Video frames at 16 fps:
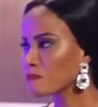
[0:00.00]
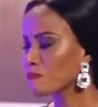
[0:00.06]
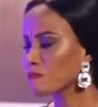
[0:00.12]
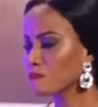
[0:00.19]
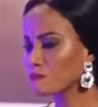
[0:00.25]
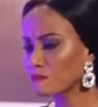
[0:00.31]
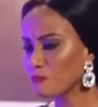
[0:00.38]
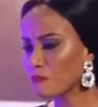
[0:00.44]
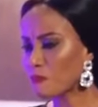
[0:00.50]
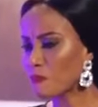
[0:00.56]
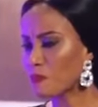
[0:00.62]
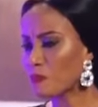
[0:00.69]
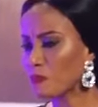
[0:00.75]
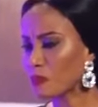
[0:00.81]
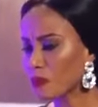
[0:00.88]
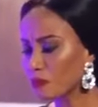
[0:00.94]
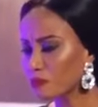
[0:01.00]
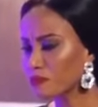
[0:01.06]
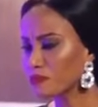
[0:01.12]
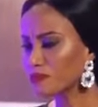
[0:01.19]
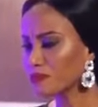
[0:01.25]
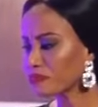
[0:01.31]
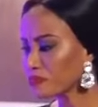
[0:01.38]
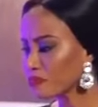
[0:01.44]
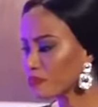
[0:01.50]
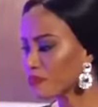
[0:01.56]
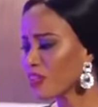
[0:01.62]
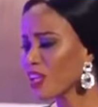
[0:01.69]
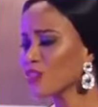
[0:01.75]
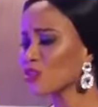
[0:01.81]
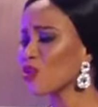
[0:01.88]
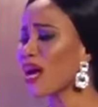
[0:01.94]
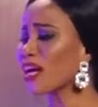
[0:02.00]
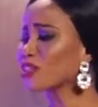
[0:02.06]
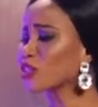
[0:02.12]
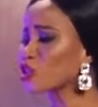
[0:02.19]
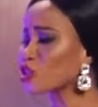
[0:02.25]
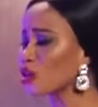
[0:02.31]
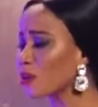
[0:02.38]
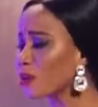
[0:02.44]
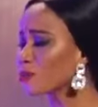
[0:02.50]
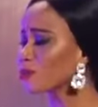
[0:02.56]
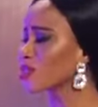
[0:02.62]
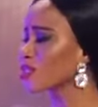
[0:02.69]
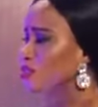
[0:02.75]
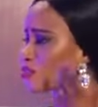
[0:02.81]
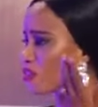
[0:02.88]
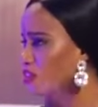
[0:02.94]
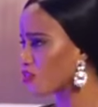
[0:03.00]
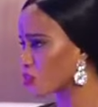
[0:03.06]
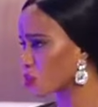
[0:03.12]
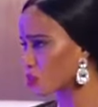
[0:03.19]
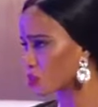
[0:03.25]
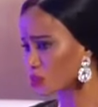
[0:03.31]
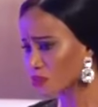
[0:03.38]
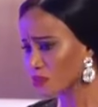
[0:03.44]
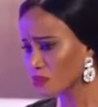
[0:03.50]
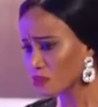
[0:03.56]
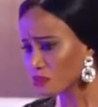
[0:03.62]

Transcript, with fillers: Mm. So how did you come up with these flavors?